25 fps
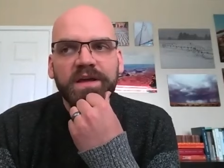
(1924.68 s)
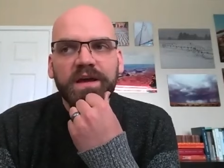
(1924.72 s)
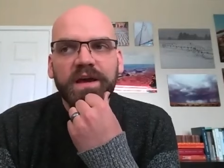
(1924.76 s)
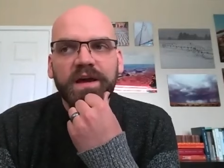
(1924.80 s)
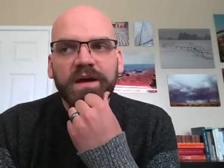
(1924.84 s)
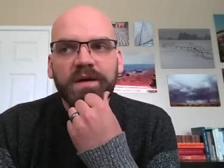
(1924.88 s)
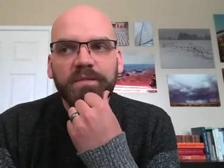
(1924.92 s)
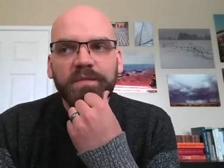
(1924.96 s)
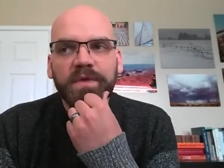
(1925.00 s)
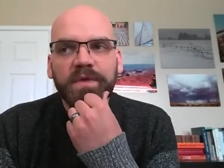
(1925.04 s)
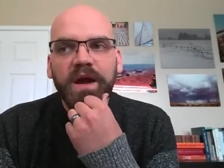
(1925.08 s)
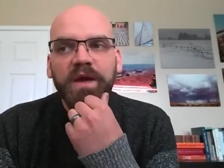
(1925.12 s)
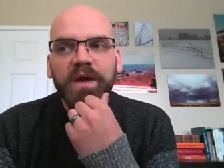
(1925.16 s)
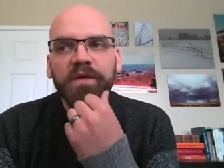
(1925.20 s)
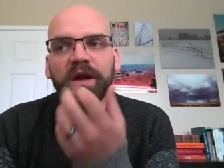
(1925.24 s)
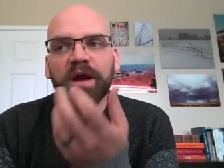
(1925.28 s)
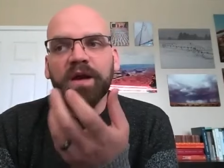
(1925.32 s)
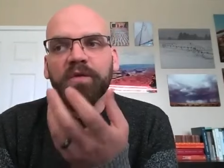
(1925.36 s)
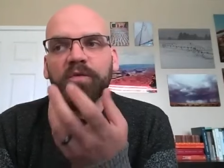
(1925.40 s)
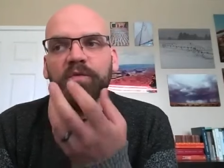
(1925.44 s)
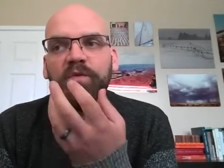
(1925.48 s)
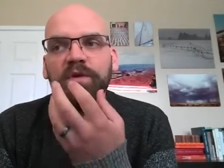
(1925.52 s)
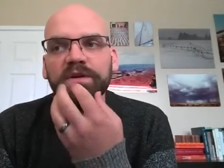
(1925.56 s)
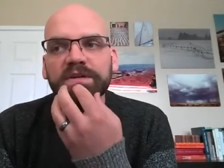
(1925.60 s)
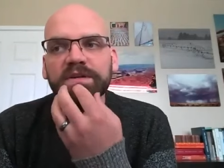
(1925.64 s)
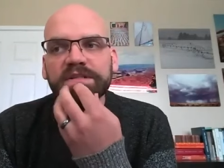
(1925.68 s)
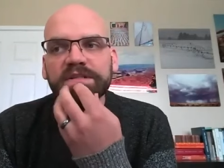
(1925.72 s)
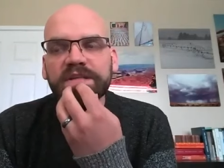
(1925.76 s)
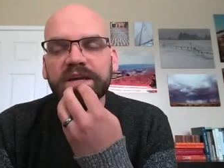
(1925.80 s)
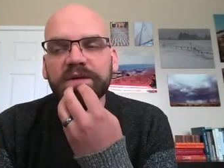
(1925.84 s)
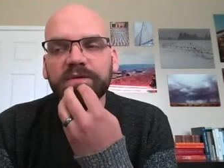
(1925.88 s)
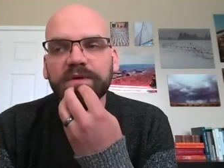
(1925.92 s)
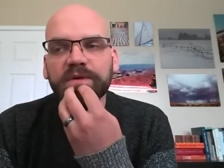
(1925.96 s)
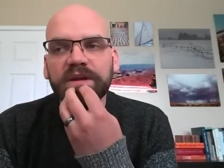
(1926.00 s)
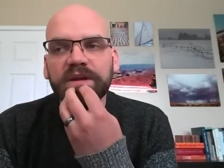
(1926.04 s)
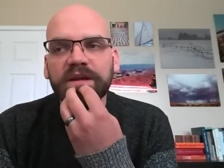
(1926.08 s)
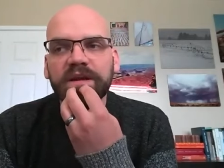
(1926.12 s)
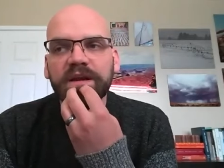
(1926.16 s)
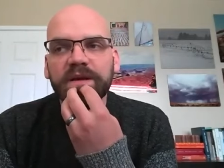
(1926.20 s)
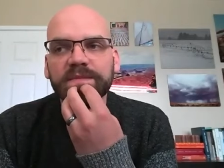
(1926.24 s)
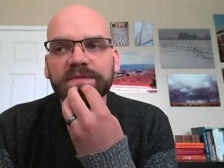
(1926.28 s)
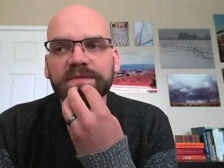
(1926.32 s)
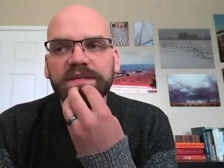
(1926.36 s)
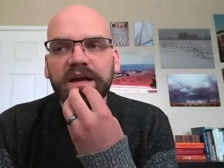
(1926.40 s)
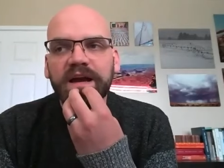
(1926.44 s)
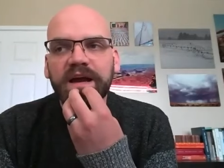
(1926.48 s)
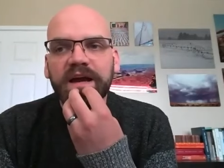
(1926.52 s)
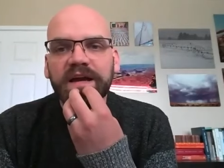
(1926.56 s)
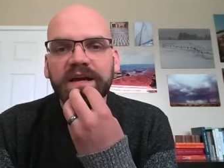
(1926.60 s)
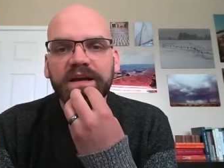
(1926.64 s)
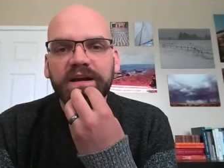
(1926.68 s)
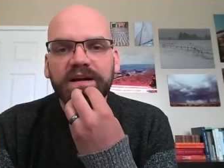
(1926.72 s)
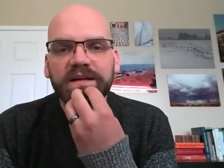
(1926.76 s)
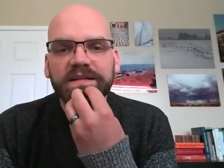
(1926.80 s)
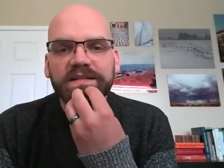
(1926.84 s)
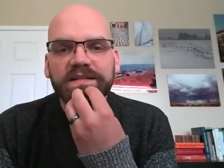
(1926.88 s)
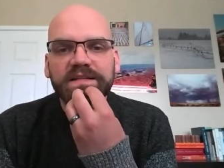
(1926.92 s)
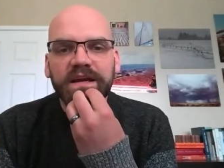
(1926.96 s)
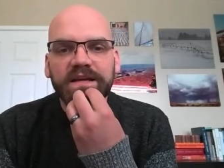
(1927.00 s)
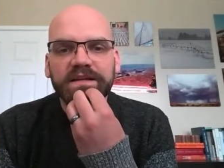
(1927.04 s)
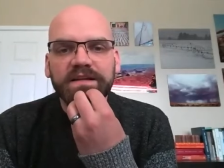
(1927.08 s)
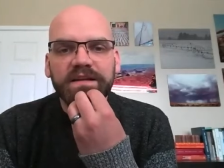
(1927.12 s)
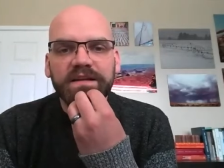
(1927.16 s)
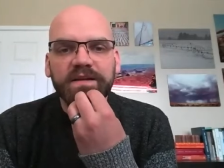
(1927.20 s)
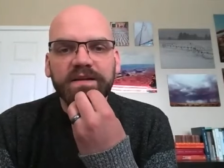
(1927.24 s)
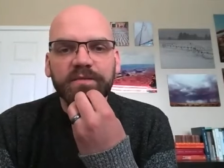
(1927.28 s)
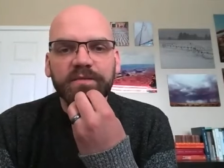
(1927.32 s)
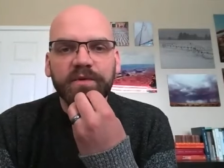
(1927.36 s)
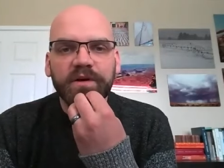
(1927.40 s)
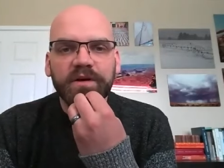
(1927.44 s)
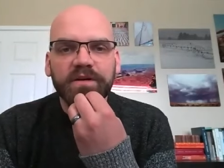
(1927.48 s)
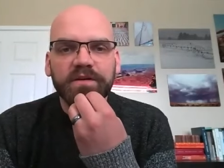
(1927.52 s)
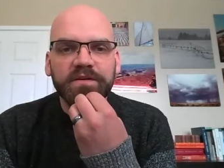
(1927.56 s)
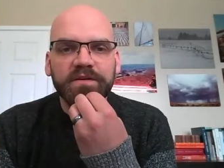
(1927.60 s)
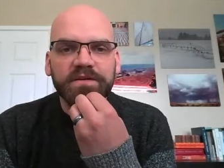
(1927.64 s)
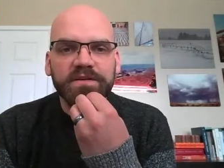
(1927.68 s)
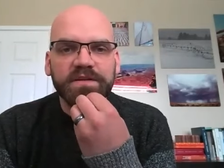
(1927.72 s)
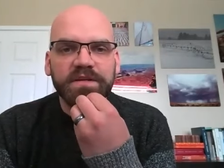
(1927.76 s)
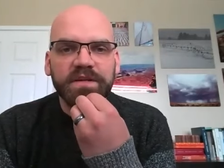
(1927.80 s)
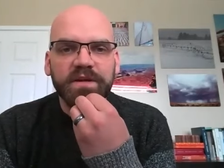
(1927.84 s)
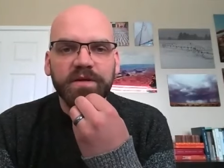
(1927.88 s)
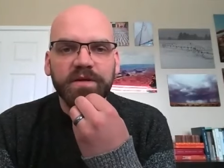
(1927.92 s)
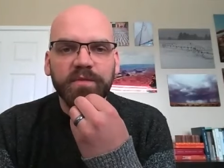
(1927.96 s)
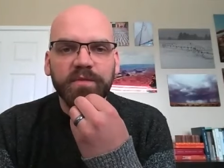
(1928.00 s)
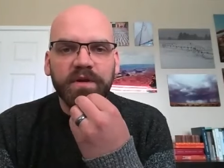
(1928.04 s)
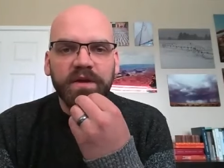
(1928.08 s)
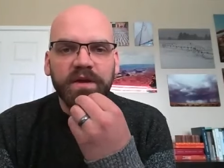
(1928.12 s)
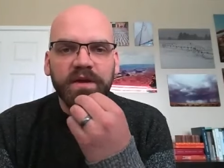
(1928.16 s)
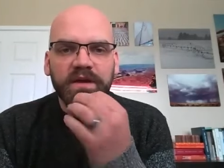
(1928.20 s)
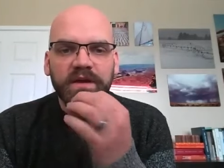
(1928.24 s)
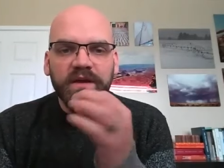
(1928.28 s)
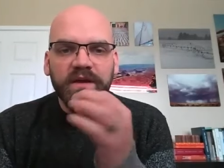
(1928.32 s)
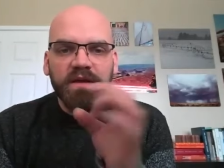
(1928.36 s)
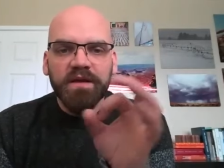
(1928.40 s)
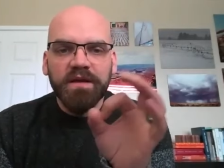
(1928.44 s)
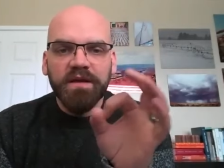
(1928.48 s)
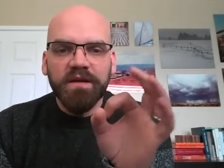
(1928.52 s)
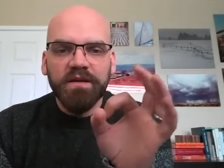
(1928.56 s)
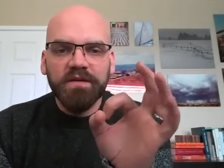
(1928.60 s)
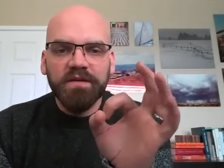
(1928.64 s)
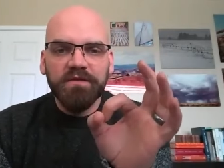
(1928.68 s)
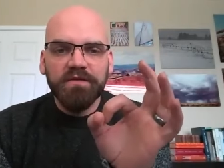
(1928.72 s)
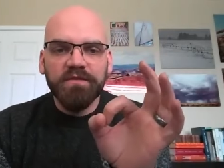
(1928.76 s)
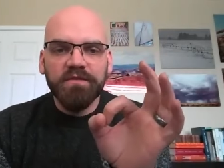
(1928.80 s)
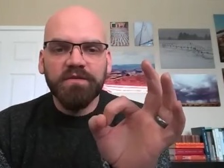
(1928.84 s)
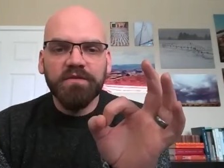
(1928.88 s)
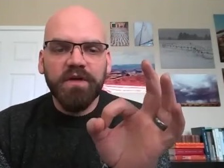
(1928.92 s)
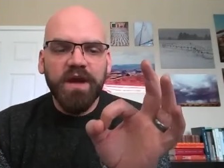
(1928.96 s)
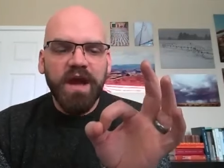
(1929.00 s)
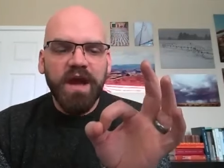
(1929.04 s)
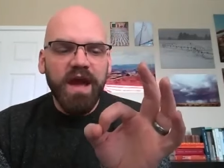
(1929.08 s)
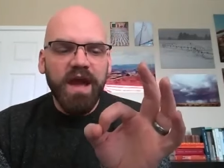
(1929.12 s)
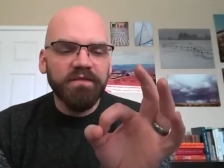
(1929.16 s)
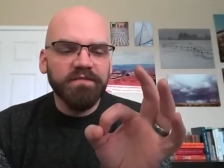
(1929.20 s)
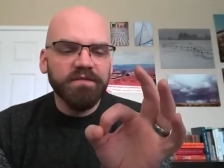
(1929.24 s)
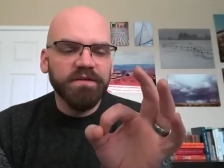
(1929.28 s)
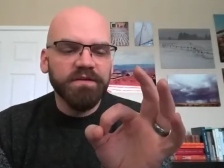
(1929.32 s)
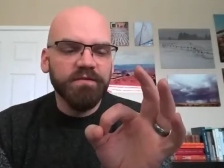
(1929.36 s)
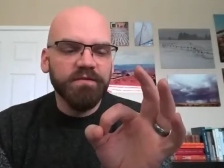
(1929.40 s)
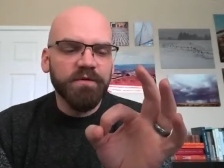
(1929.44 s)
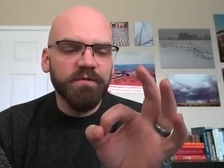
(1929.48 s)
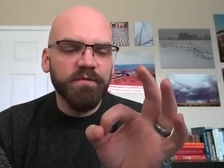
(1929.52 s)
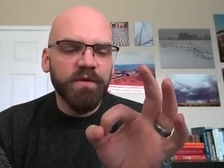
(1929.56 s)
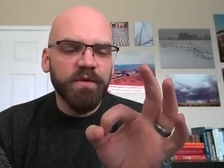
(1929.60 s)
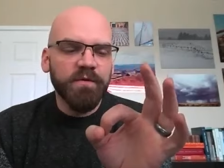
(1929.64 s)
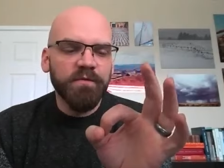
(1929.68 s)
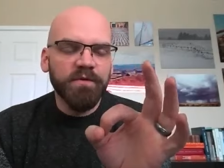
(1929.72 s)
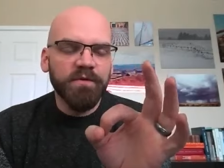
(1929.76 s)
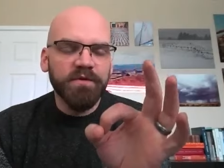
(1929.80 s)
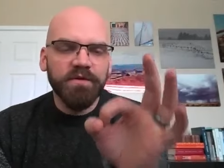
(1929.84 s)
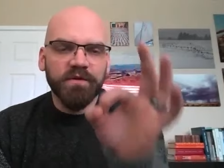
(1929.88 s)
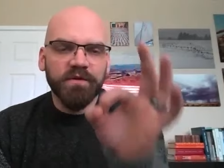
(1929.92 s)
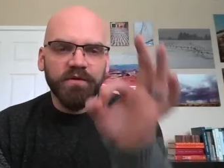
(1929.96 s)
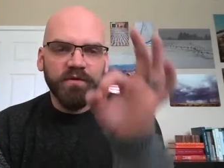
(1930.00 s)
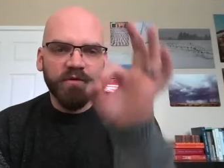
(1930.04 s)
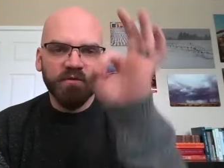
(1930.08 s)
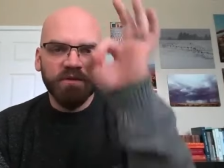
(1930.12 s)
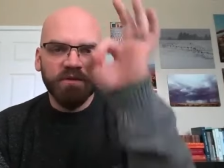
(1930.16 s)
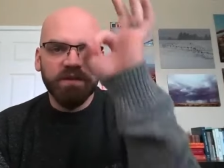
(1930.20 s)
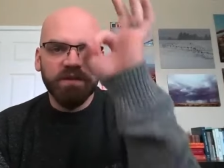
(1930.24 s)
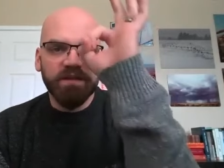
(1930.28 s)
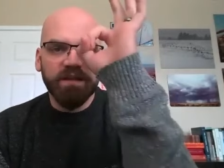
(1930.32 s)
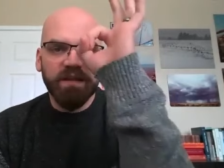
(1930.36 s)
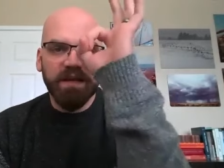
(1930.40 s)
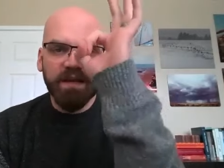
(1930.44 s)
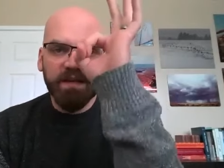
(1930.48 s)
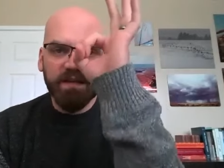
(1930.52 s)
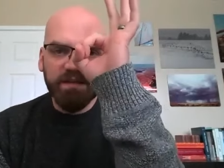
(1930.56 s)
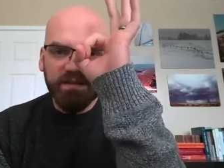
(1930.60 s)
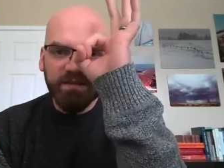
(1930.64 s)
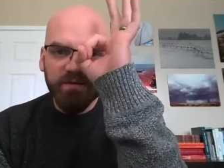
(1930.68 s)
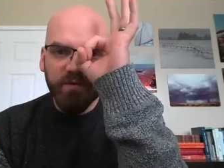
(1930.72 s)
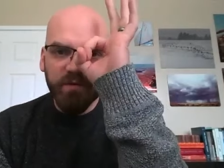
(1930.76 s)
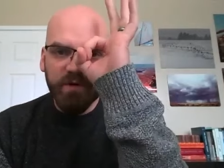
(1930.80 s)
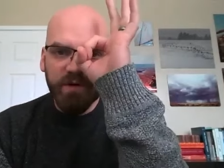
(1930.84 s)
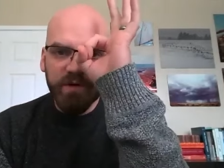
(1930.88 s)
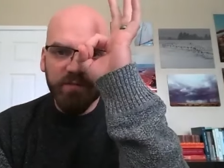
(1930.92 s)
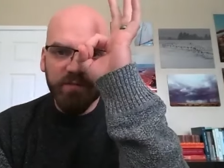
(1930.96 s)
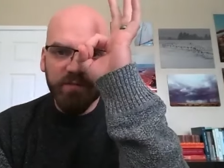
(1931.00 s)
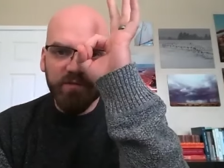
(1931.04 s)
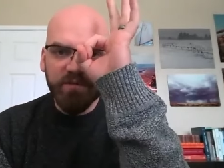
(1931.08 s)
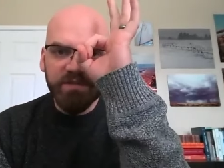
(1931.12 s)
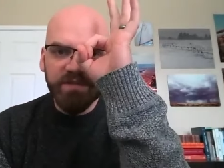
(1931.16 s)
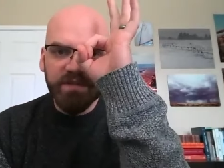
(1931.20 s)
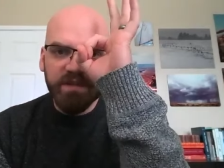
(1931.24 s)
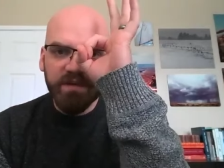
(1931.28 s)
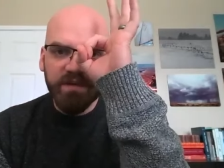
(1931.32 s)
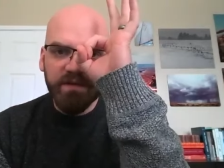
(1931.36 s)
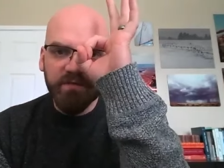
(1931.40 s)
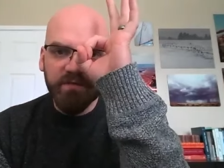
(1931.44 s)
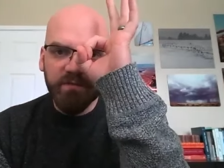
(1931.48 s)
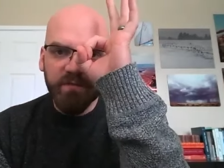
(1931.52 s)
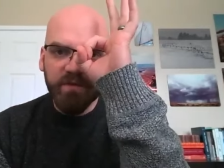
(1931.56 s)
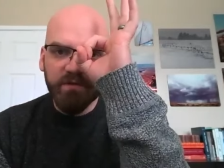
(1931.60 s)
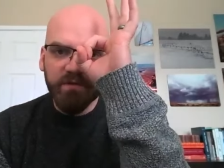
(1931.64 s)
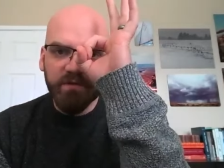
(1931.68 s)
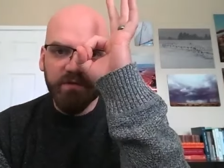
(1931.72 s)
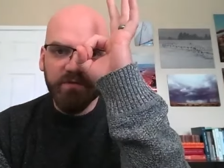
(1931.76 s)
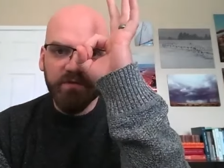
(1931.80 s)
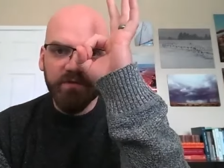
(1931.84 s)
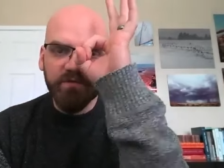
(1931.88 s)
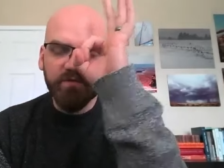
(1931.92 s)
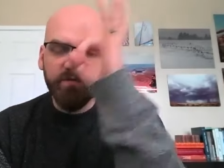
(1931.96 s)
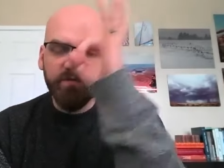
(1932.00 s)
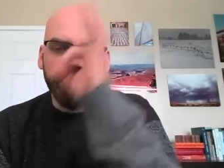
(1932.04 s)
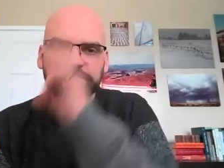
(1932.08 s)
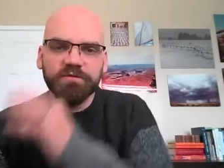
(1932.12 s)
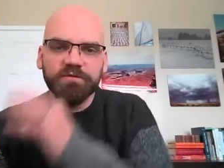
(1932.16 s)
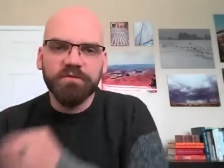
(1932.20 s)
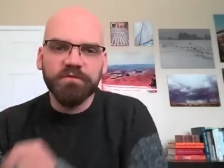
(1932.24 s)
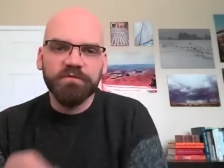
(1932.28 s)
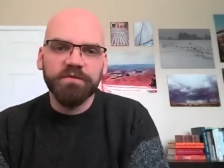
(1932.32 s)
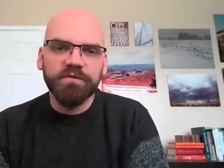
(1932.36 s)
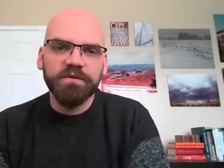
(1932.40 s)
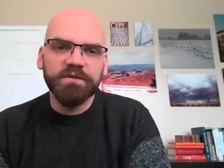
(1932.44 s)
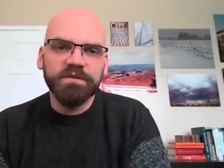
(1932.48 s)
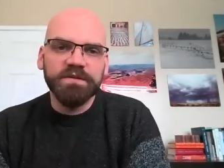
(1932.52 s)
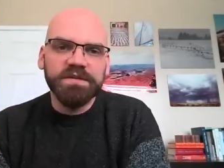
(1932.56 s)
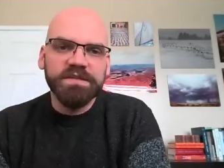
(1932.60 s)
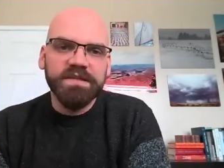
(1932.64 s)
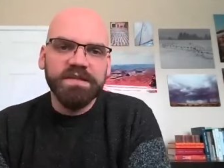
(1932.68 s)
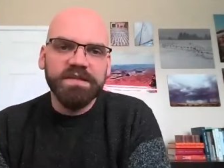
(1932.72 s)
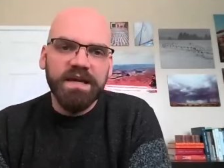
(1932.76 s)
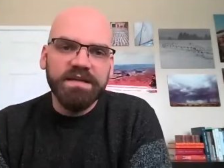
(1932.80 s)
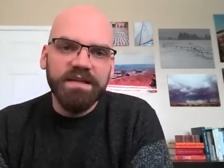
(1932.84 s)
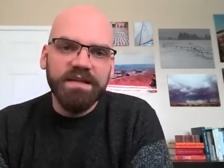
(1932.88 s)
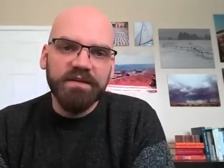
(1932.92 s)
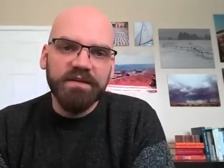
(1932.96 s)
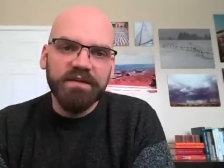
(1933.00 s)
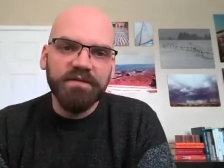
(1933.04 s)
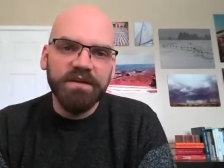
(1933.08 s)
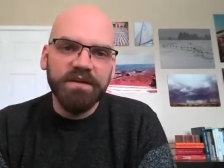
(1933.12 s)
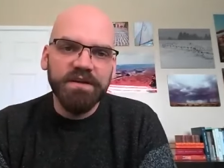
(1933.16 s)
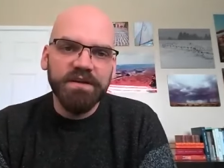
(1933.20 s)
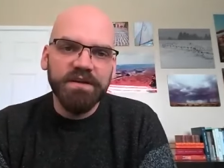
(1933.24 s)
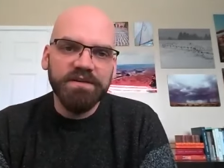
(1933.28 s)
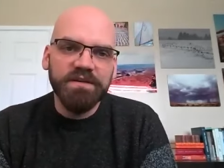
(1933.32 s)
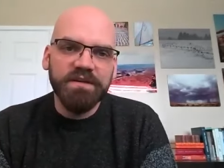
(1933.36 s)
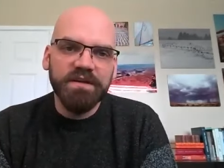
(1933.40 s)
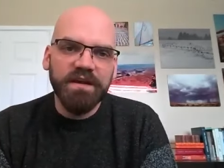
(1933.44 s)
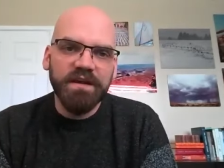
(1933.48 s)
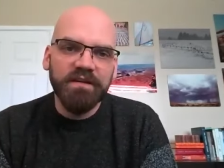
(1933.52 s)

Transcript: um, I, I, will say when it comes to eye contact in a partnership, you, you have to remember that only like 20% of the middle of your visual field is high definition.